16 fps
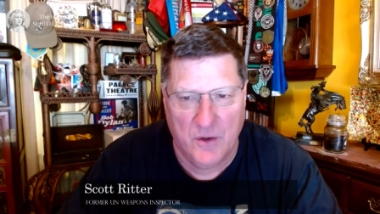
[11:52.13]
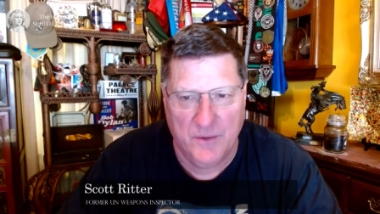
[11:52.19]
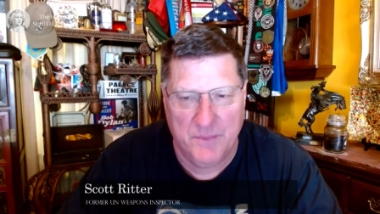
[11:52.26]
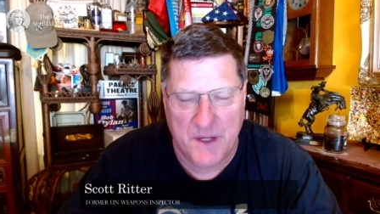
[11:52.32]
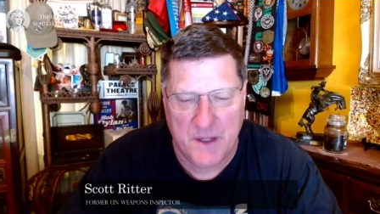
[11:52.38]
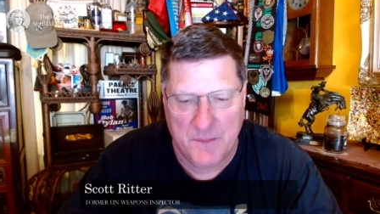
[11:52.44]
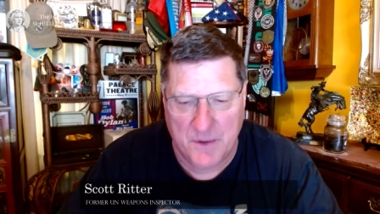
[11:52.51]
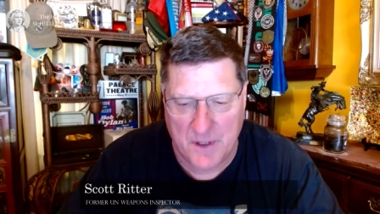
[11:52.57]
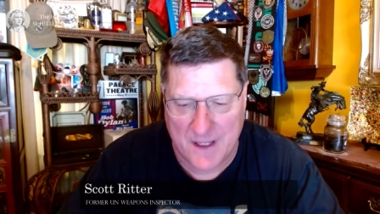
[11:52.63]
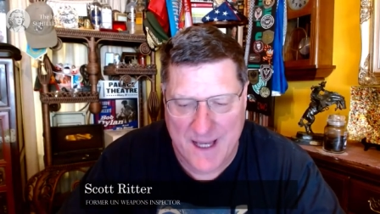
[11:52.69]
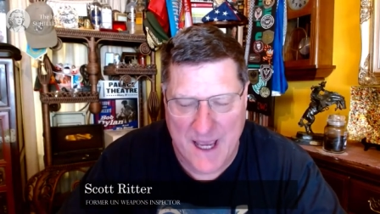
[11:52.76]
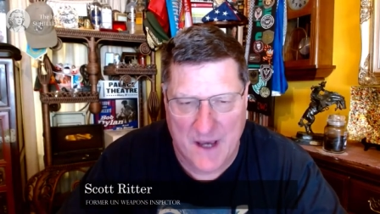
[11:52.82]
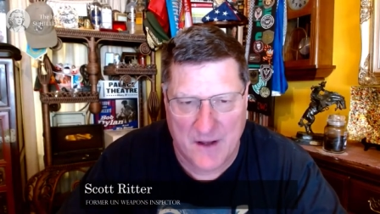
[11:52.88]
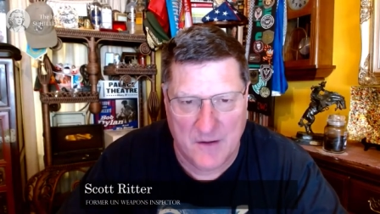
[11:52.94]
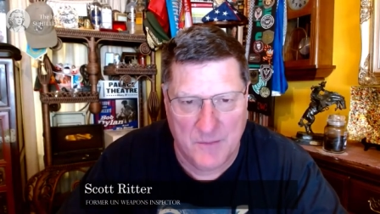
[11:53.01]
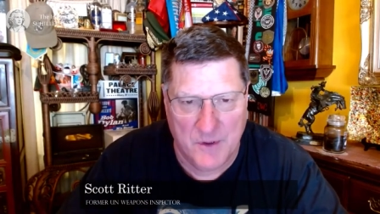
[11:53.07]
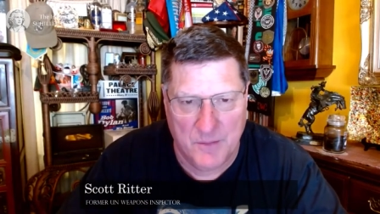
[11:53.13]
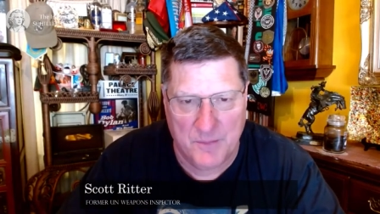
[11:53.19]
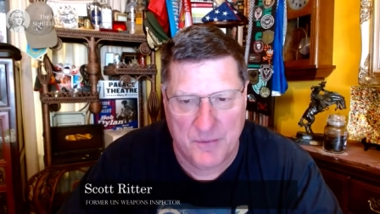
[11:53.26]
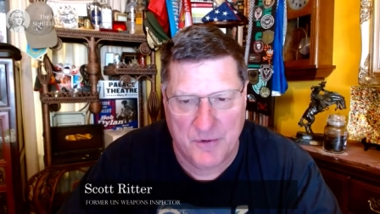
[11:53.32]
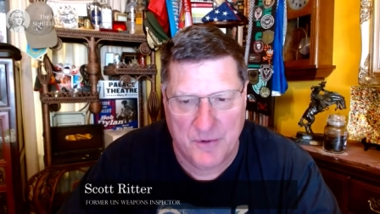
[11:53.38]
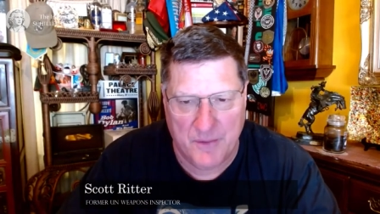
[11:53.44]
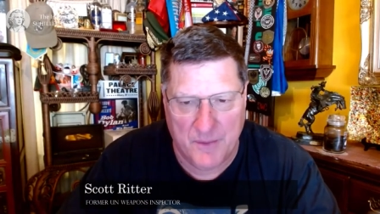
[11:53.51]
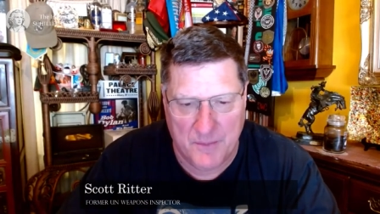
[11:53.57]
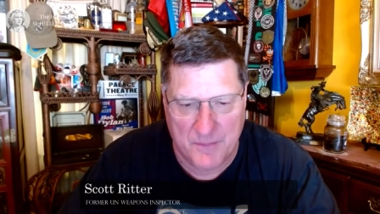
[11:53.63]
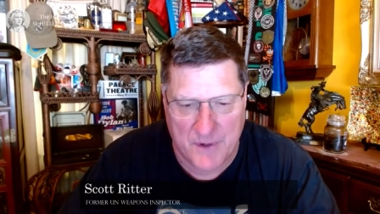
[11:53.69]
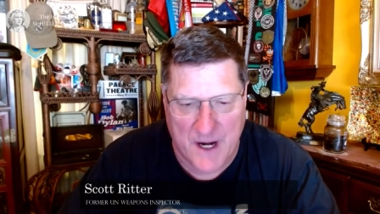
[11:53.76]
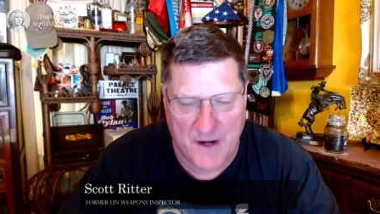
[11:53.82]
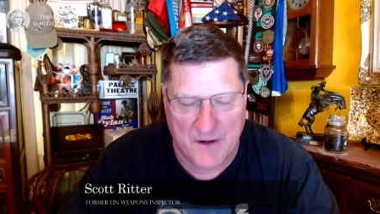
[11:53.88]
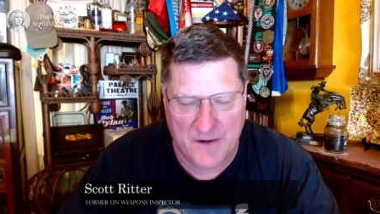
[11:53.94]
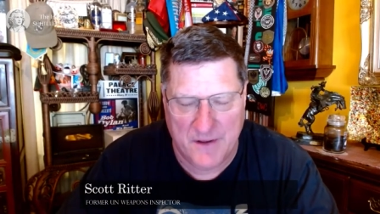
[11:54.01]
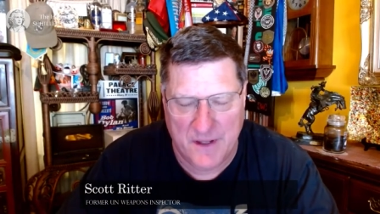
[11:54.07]
Hold people accountable pr-
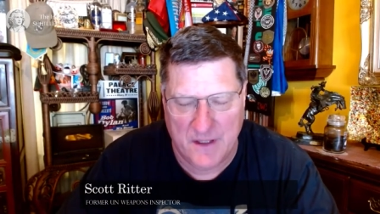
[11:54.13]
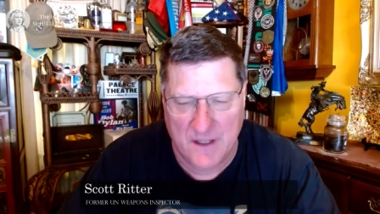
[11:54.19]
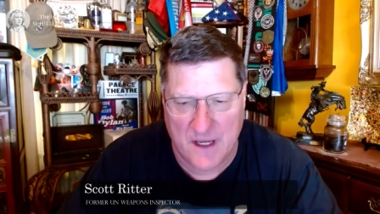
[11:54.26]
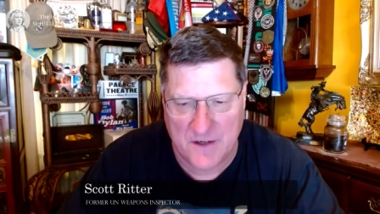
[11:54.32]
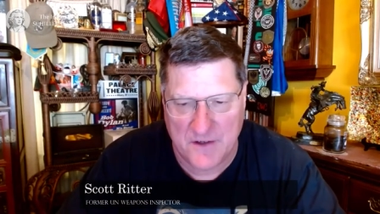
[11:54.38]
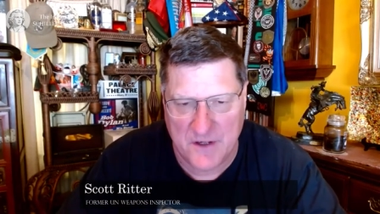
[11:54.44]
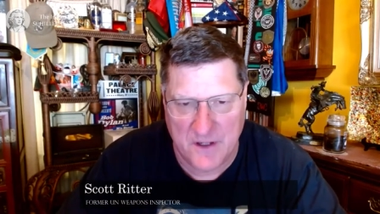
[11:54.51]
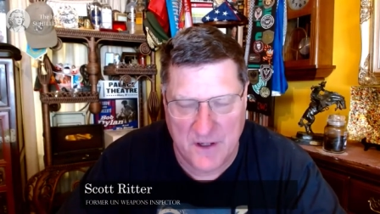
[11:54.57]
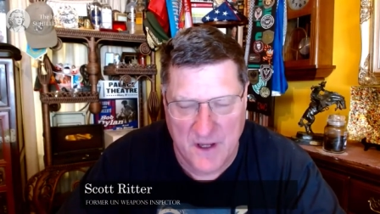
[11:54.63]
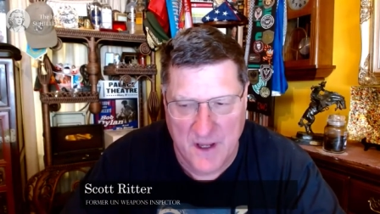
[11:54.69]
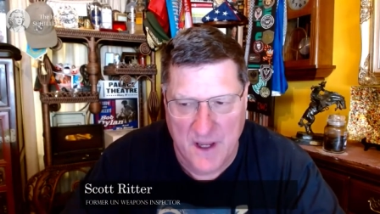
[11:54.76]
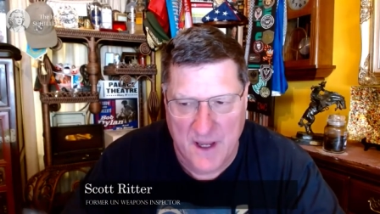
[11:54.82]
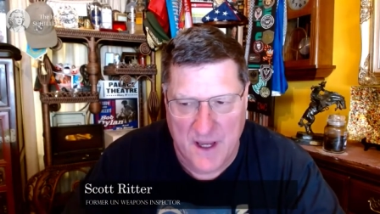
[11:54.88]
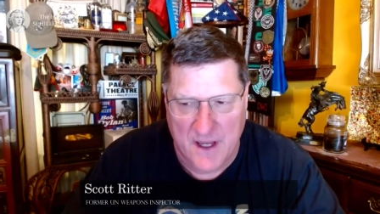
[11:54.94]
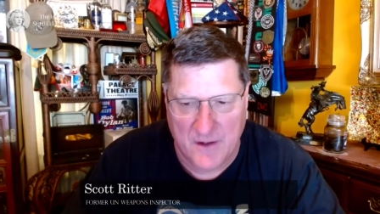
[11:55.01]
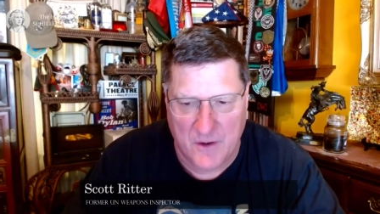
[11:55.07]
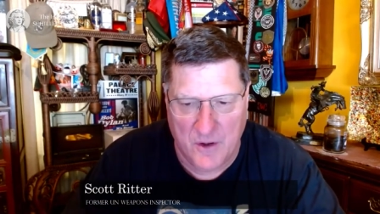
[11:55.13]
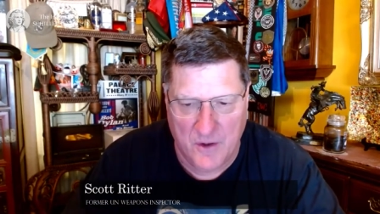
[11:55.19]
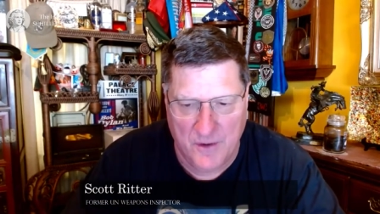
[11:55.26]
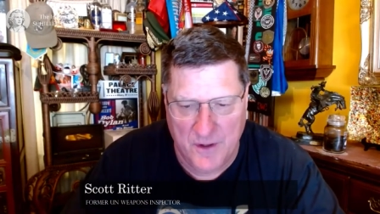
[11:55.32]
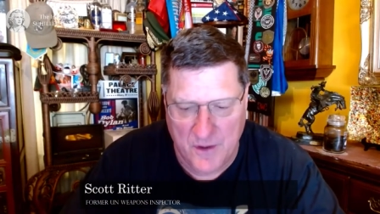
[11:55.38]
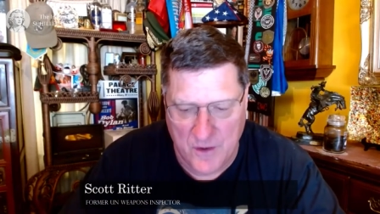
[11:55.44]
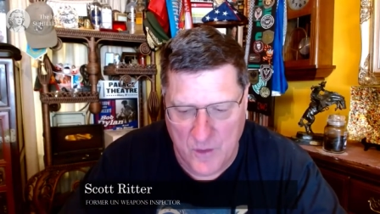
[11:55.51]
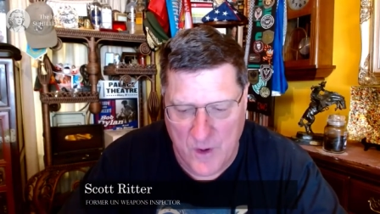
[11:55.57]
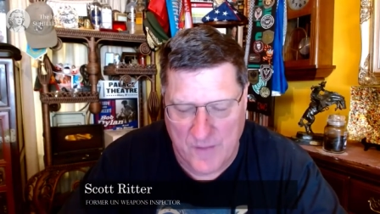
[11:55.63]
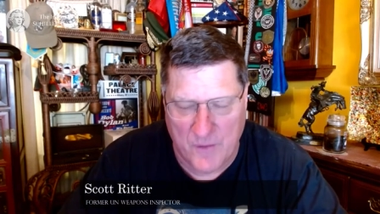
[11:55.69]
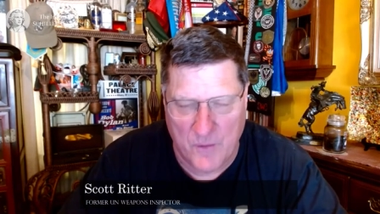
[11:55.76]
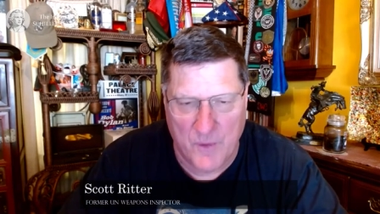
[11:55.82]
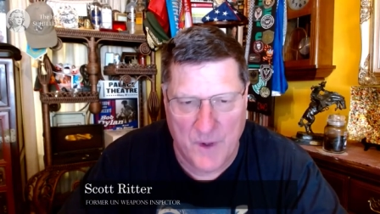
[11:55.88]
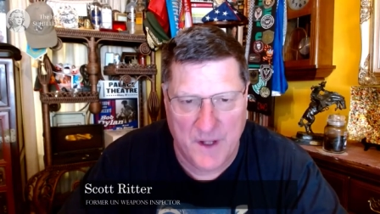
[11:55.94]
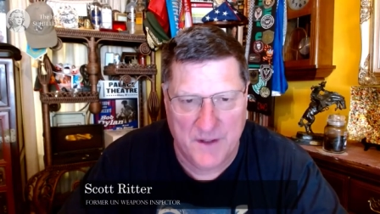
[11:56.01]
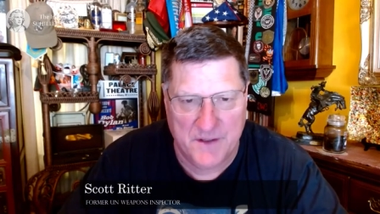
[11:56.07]
prior to the election and hold
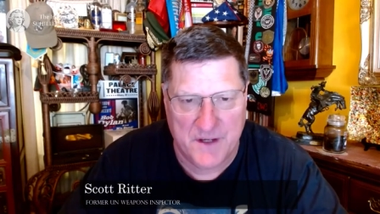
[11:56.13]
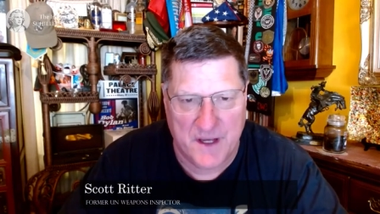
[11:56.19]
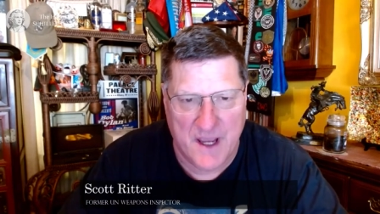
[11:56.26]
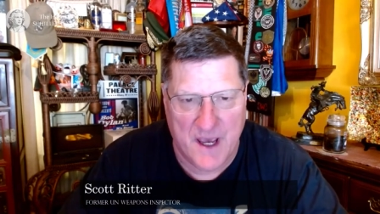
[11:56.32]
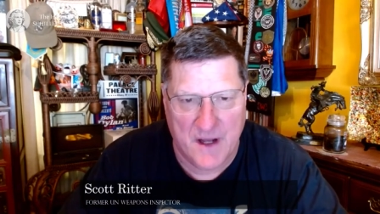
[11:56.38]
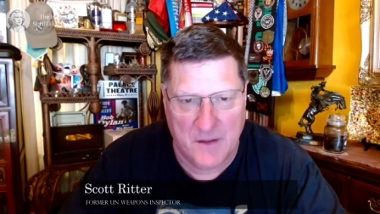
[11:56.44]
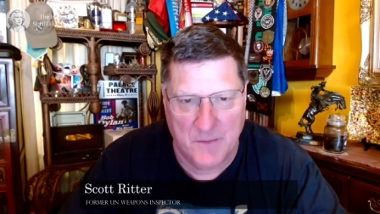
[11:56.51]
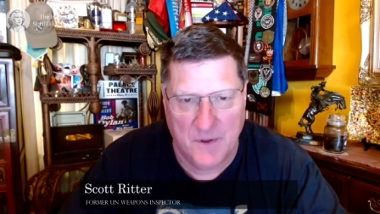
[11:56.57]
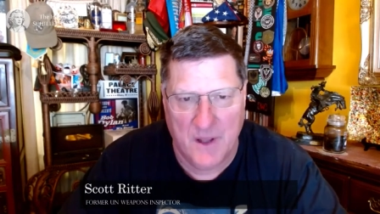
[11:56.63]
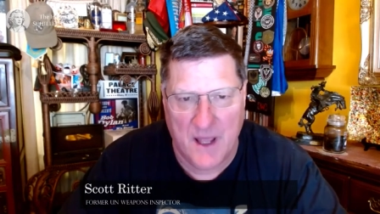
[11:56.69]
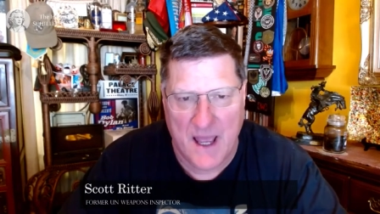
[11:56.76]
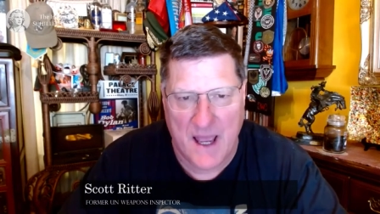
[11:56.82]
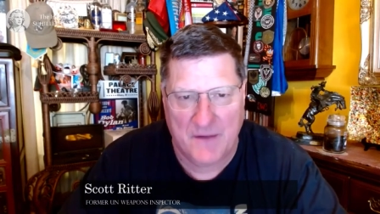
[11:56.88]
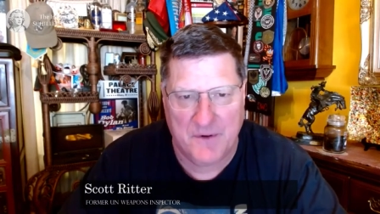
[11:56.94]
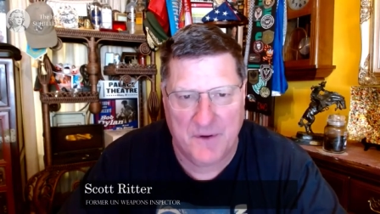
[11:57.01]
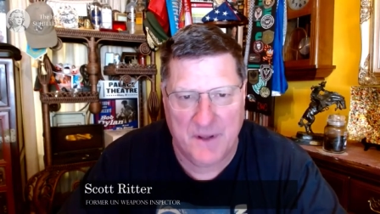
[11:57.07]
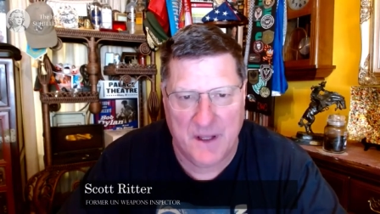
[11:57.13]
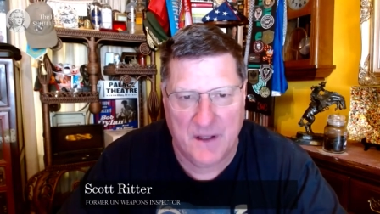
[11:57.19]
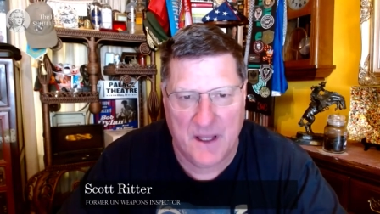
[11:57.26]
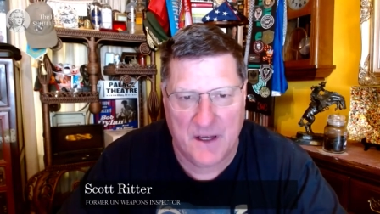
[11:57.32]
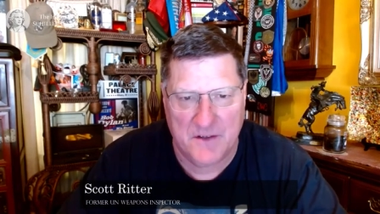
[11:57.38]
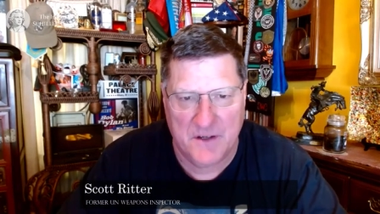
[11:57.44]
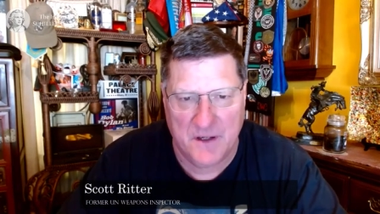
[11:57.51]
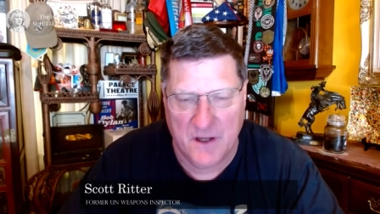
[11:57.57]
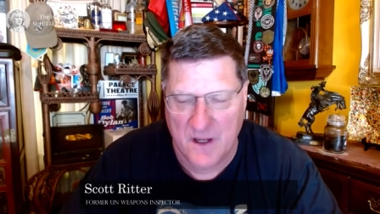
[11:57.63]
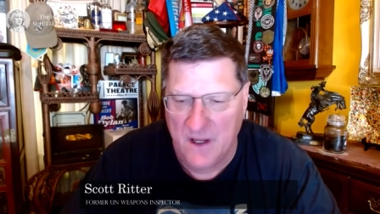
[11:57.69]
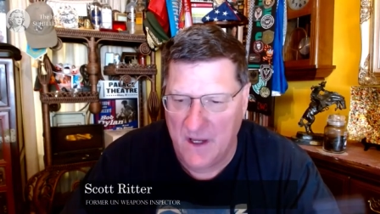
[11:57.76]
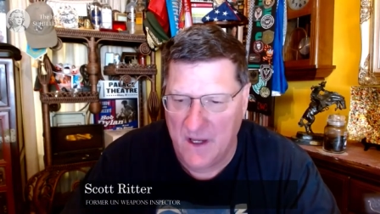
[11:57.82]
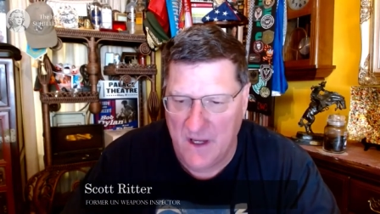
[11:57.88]
whoever wins accountable after the election.